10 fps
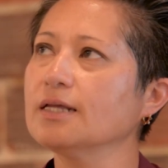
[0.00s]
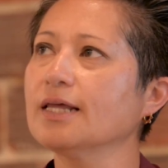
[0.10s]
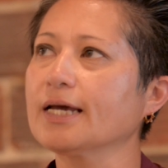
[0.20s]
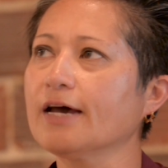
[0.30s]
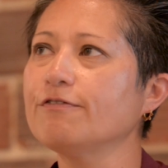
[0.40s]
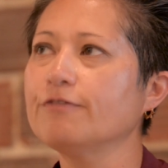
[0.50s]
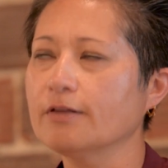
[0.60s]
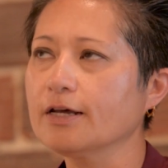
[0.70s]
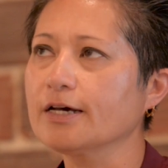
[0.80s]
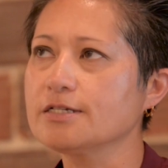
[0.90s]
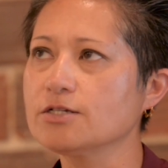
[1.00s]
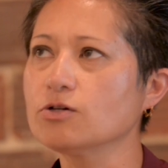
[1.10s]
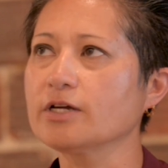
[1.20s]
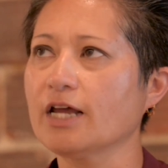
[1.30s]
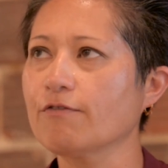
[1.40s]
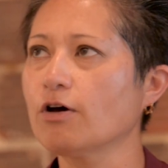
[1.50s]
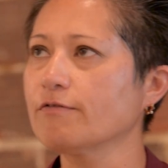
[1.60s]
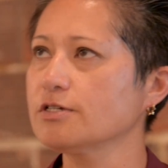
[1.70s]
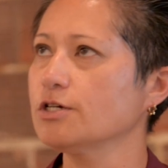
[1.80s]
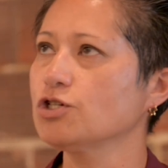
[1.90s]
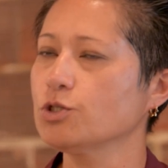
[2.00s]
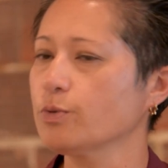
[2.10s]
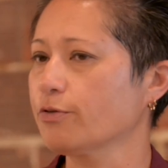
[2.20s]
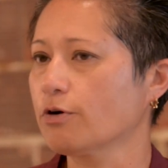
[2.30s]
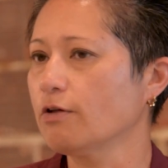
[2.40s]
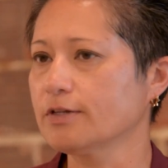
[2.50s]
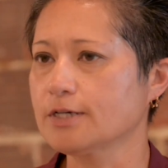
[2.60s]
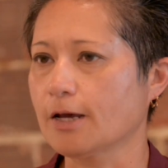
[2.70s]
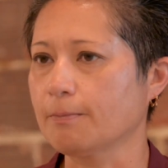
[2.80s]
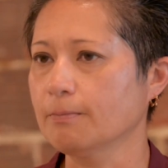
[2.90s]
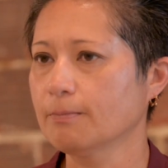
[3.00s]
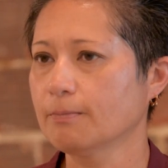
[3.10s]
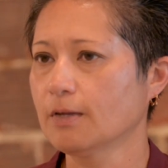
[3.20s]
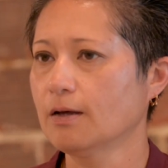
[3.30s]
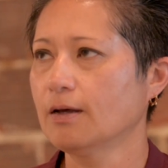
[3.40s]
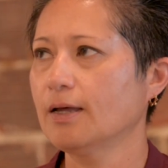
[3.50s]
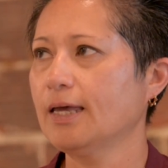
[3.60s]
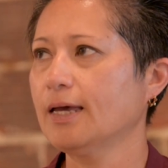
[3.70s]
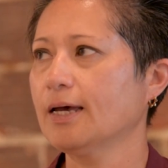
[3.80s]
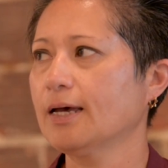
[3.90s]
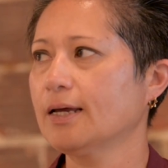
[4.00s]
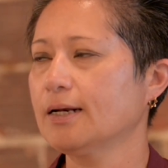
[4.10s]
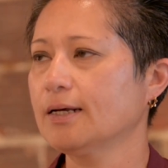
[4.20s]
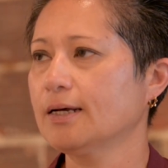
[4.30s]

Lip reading: like, I feel like I still can have conversations with her all the time. And